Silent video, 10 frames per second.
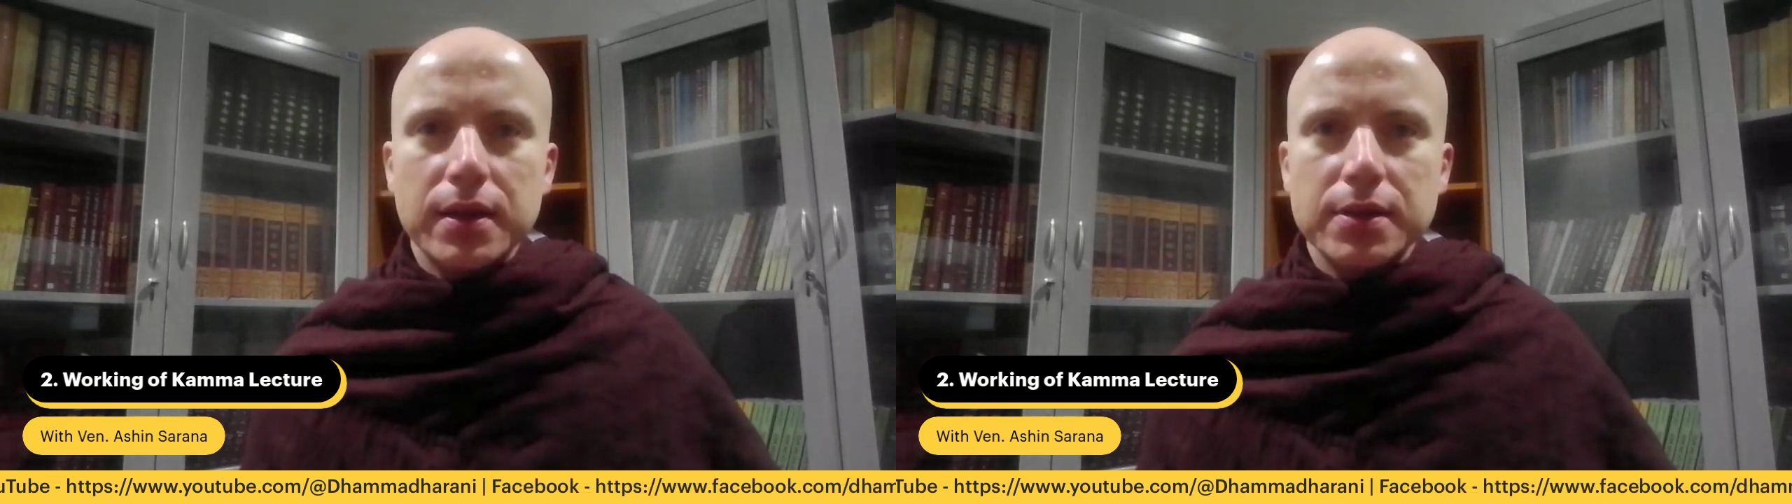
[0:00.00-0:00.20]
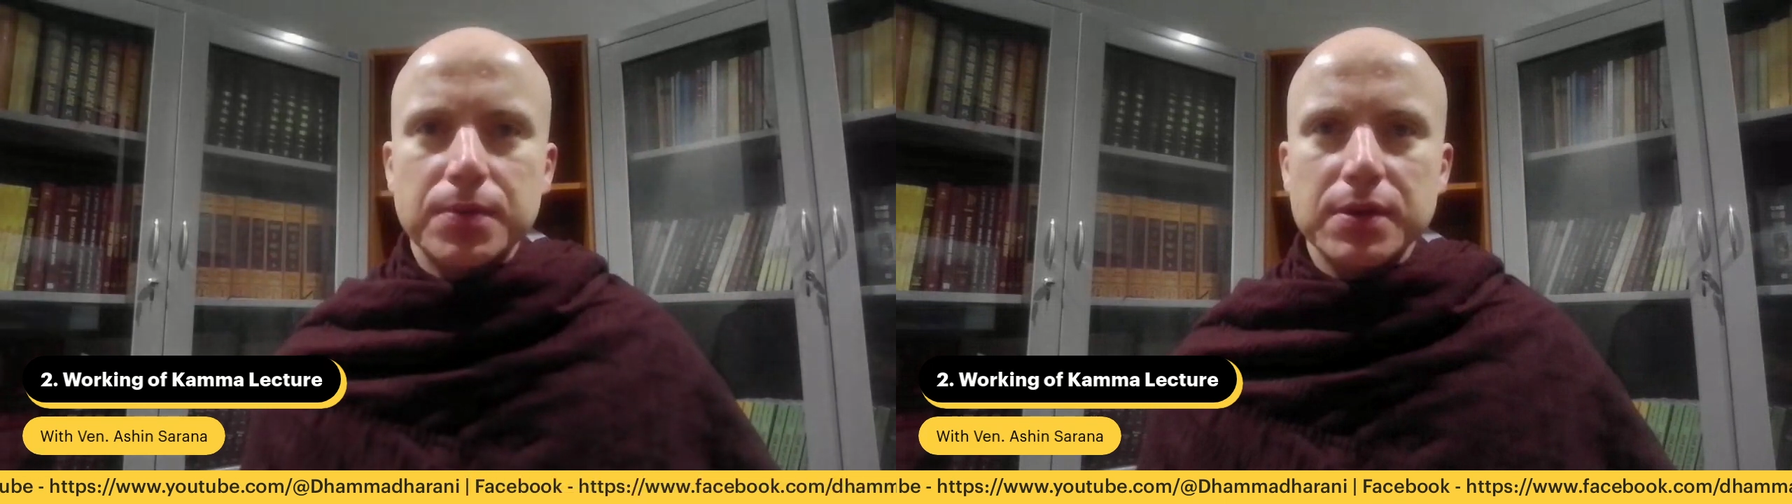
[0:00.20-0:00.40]

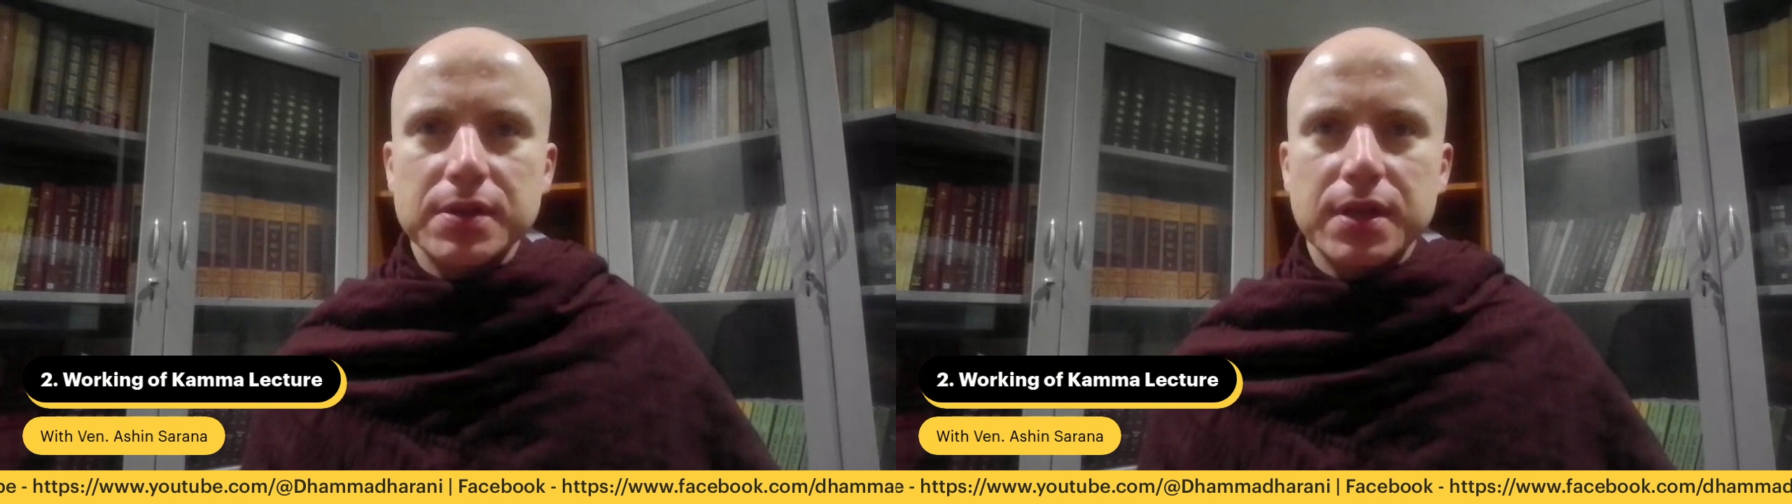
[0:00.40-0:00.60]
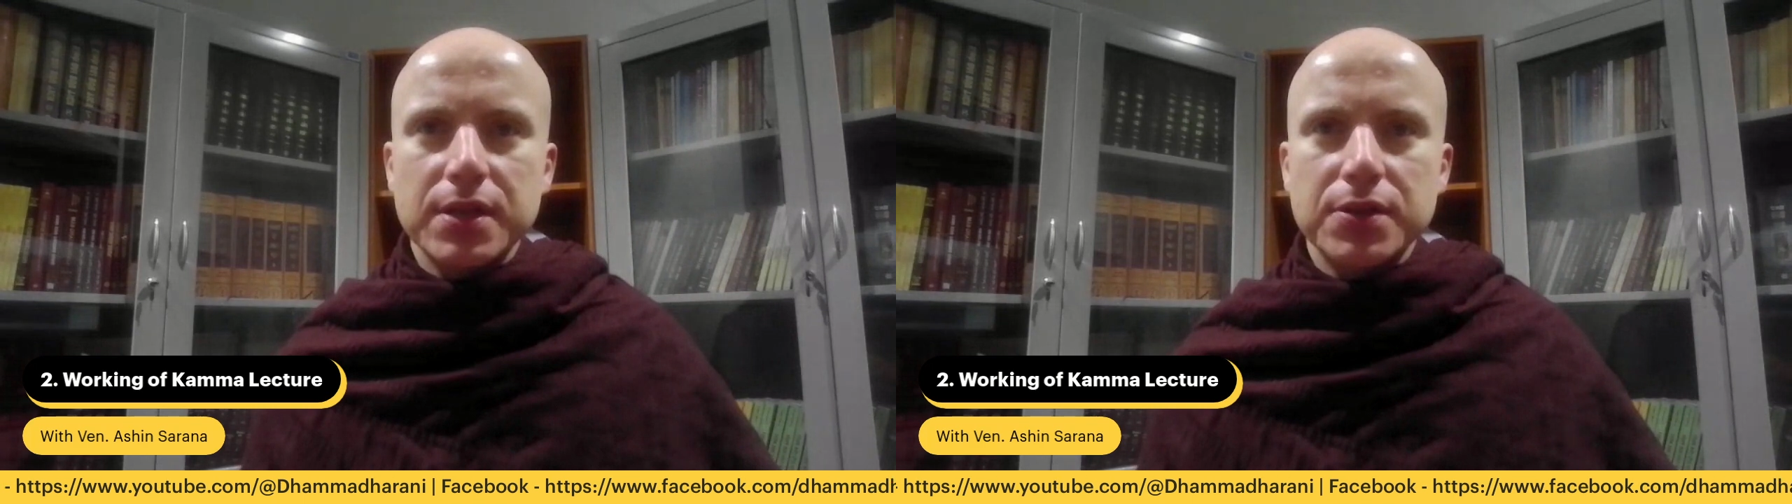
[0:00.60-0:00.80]
in this
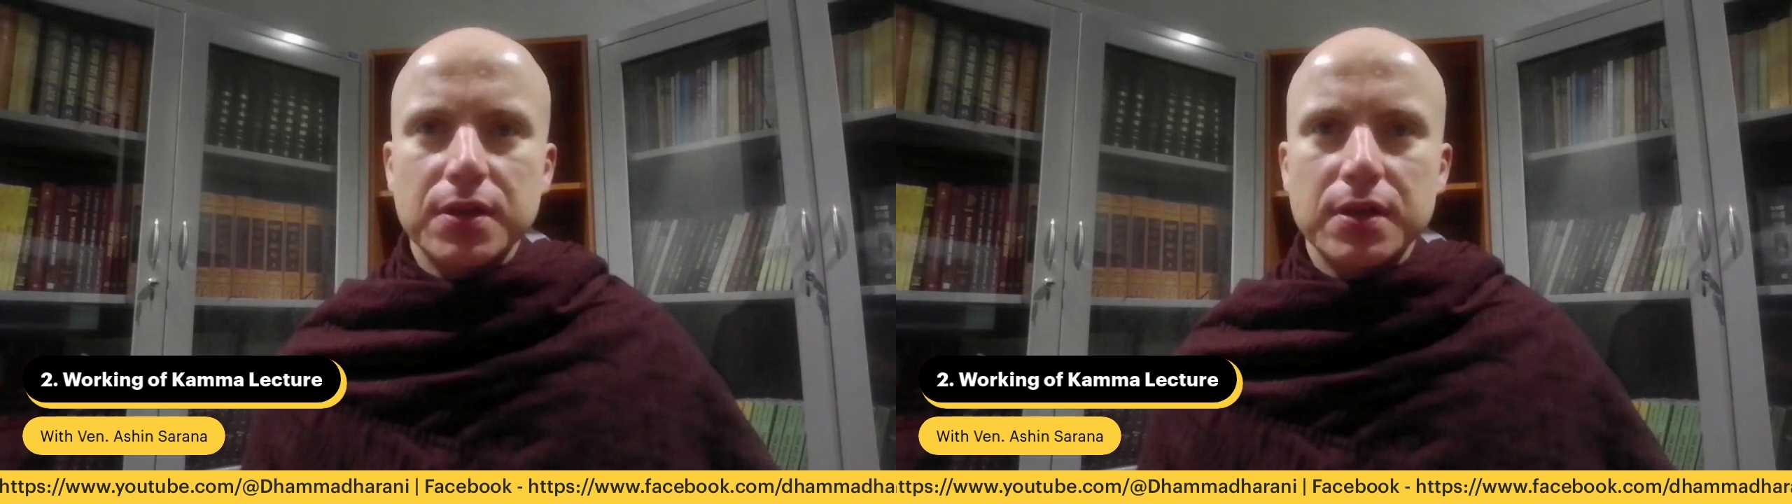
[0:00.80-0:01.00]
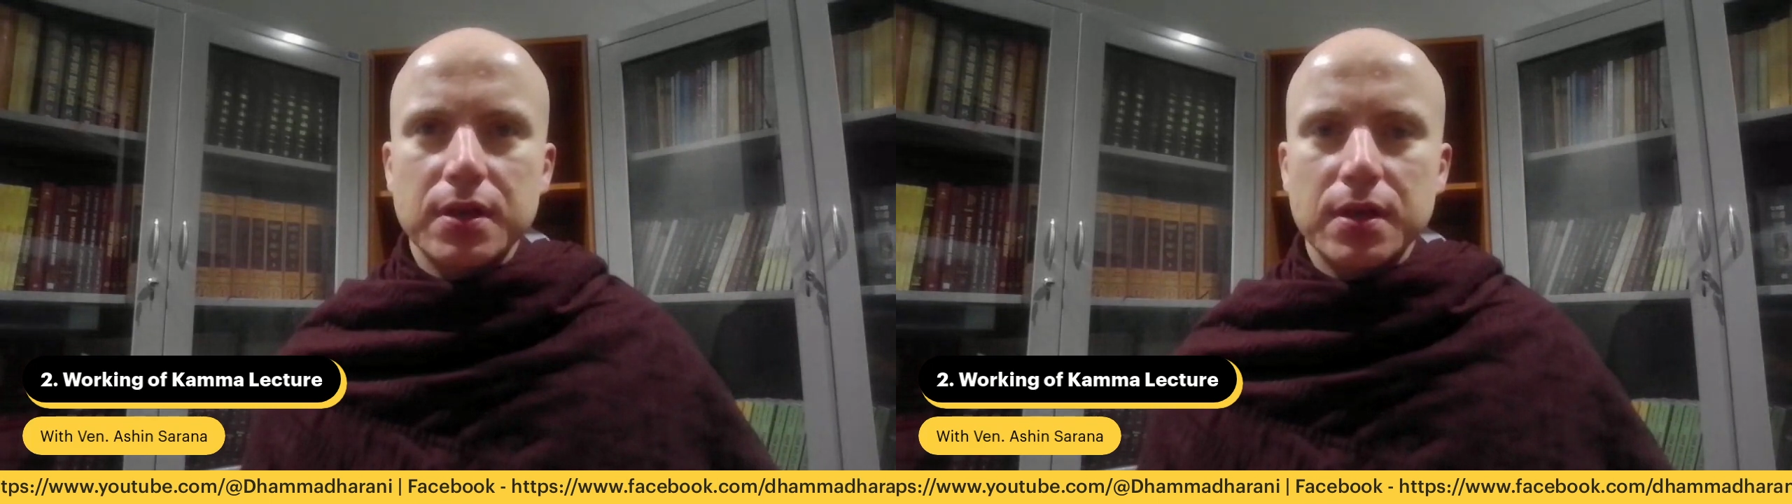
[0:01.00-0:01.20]

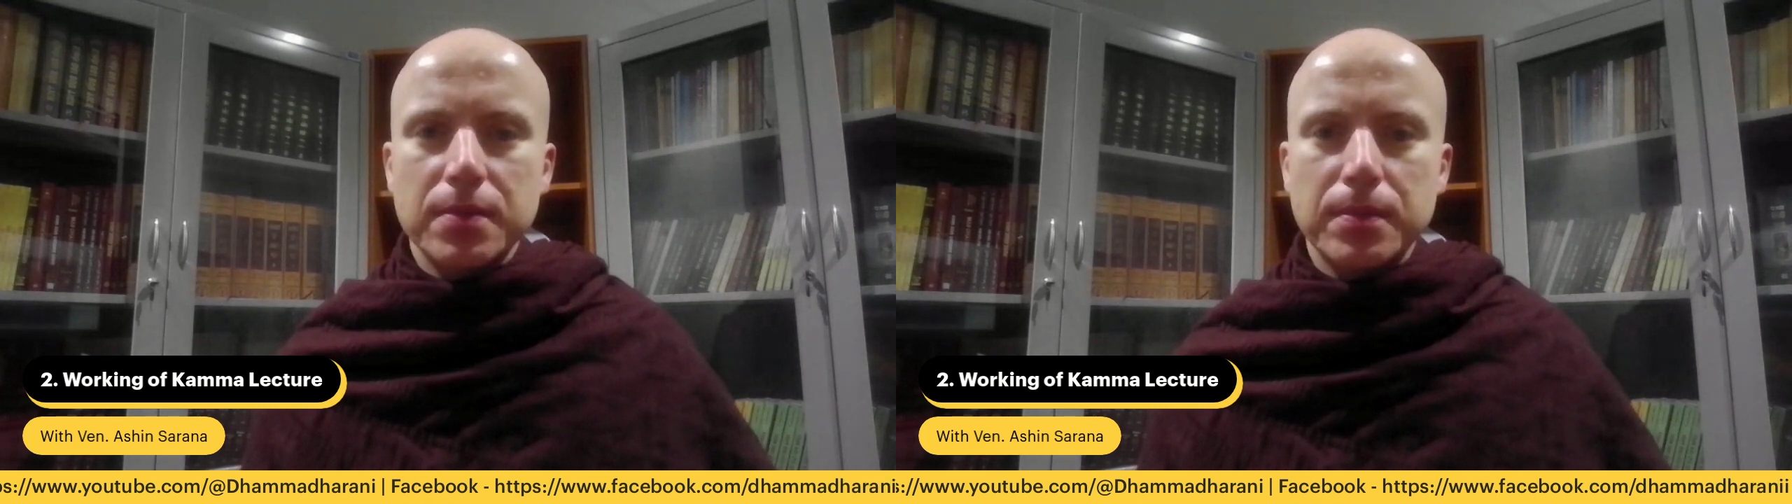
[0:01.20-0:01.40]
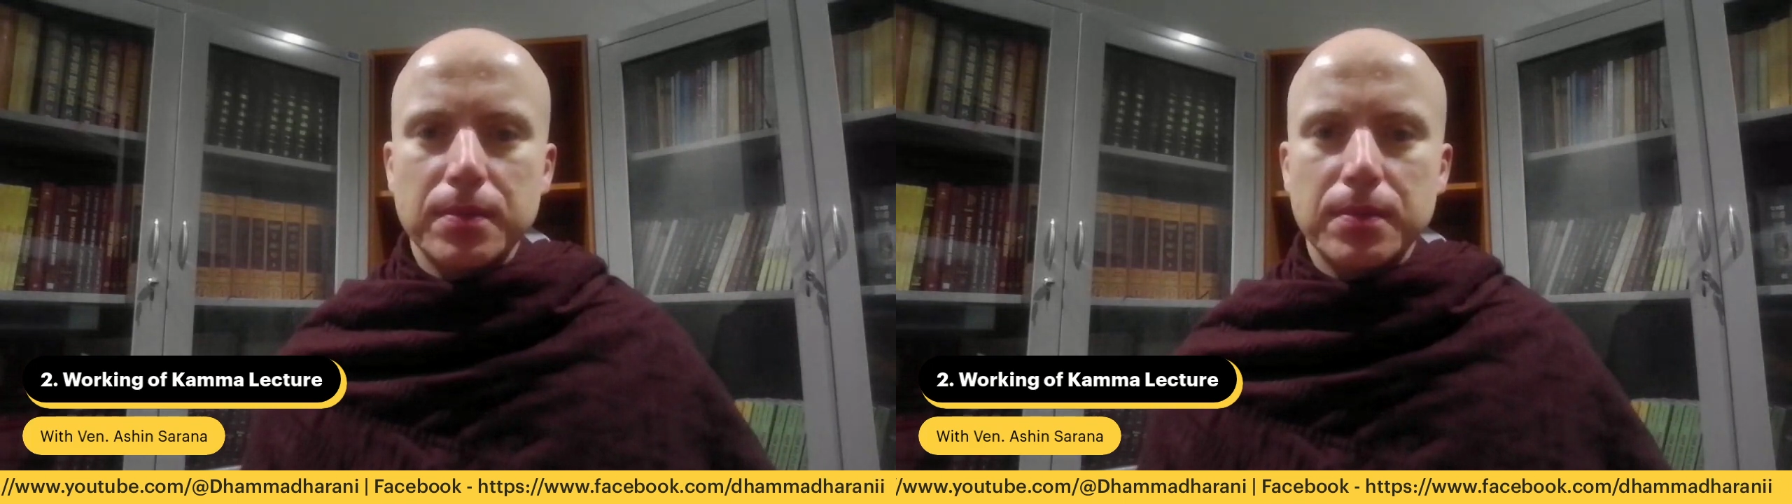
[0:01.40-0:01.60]
presentation,